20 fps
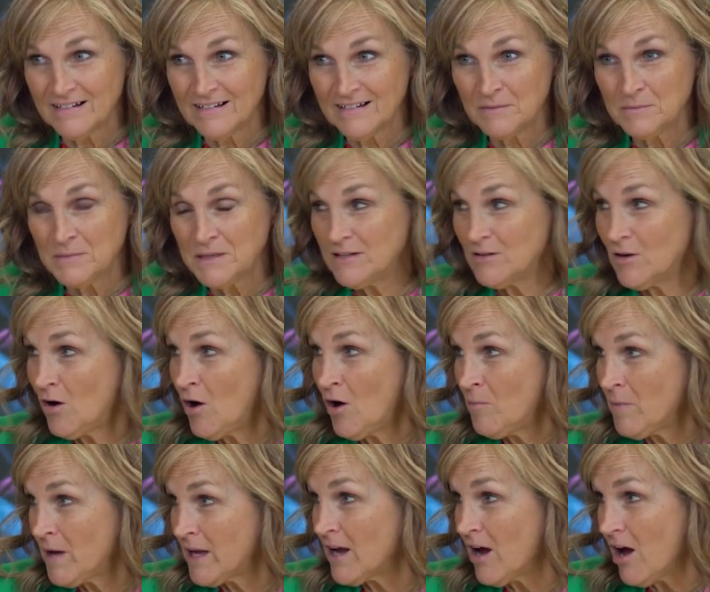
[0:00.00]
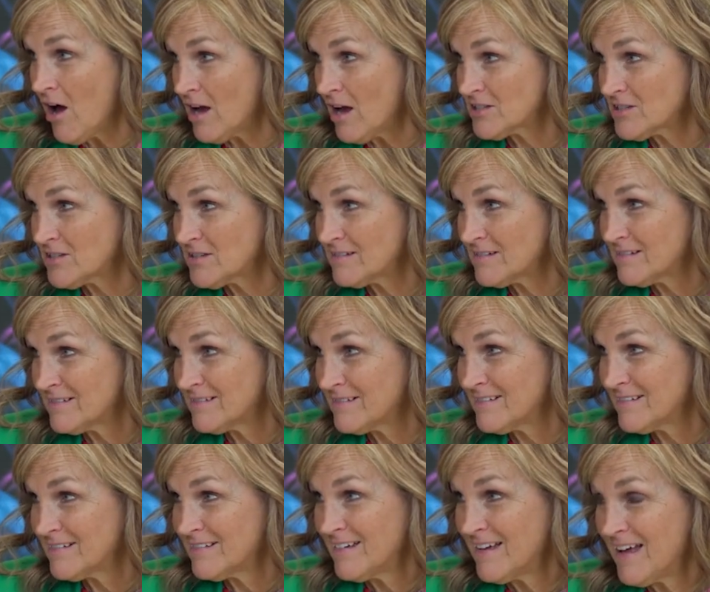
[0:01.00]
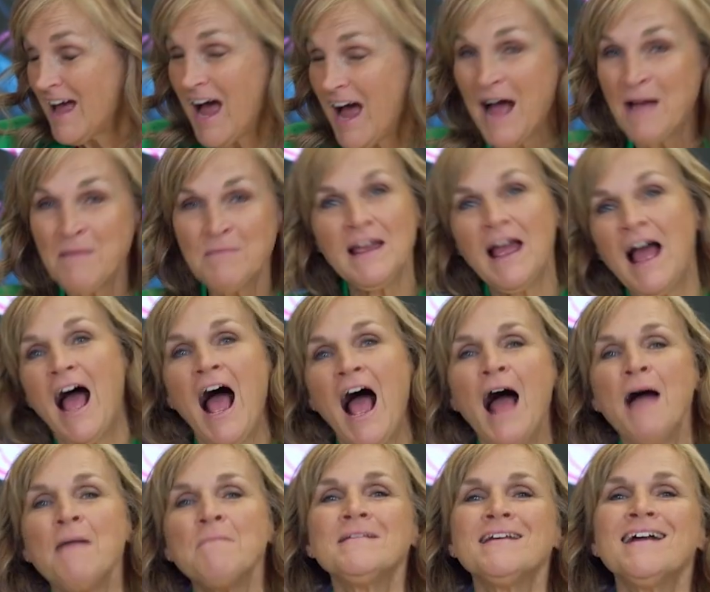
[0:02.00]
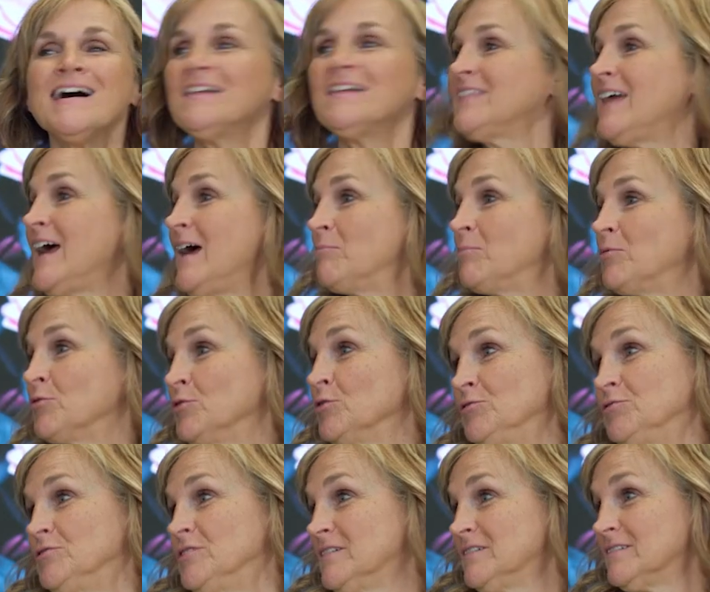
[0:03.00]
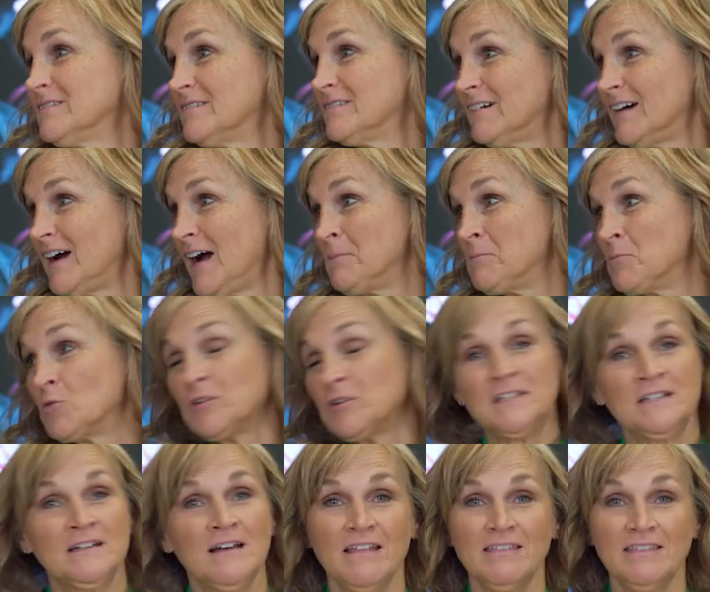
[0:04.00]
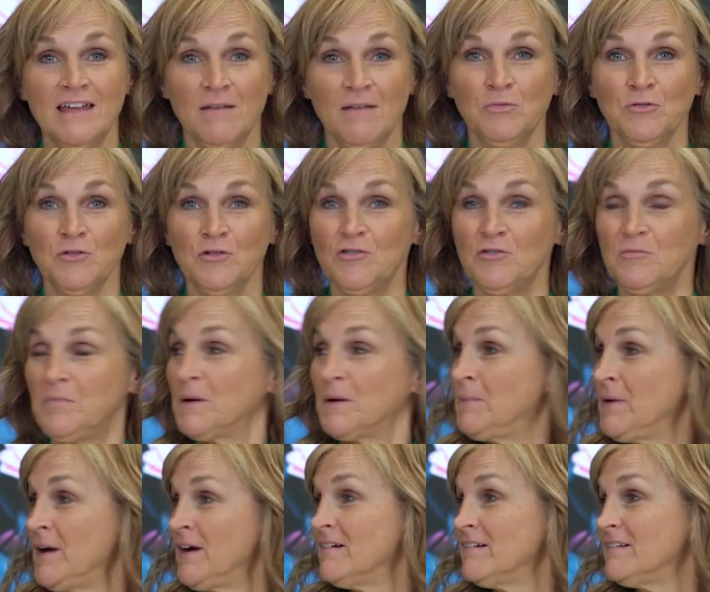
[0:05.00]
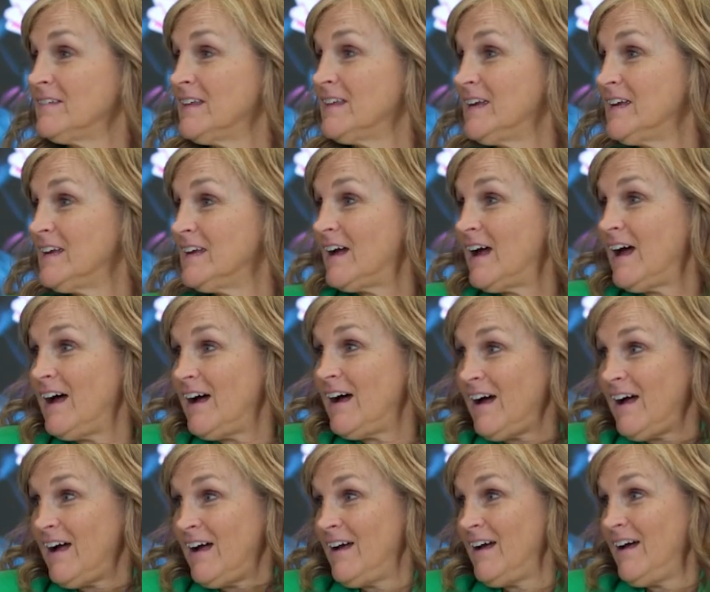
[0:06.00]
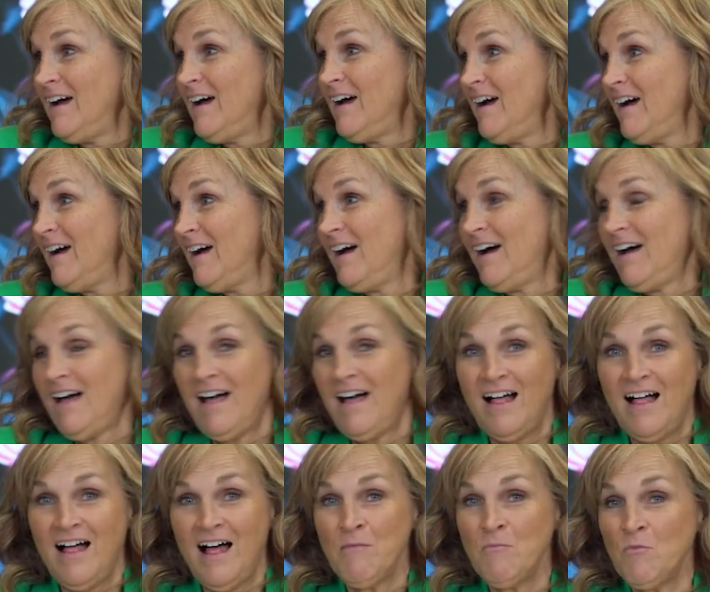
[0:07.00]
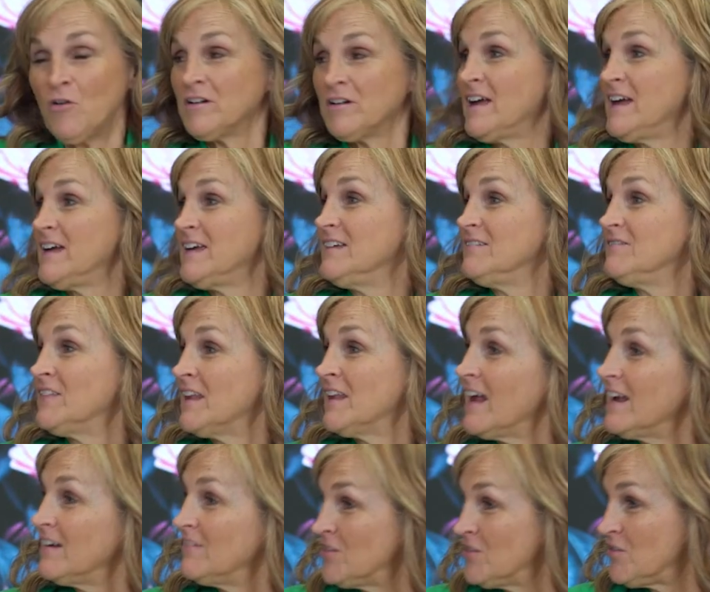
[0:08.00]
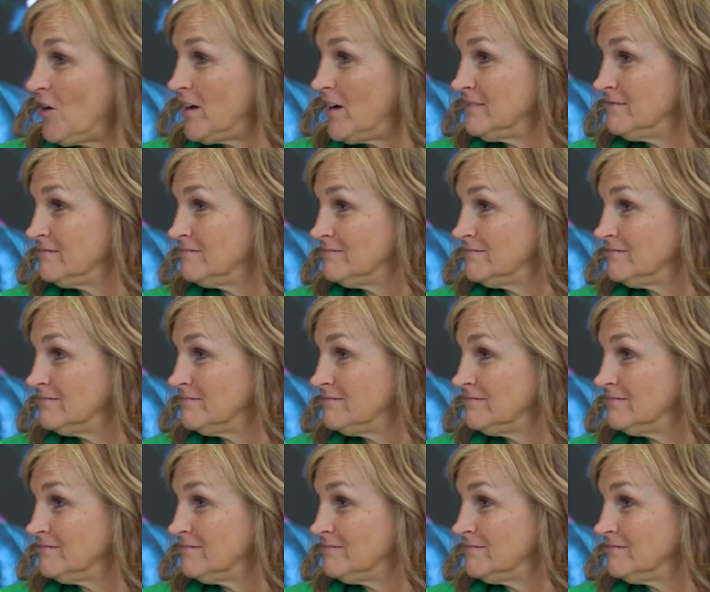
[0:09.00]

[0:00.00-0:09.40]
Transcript: I mean, oh my gosh. I mean, I'm not that prude. I'm really not that prude, but apparently I'm more naive than I even thought.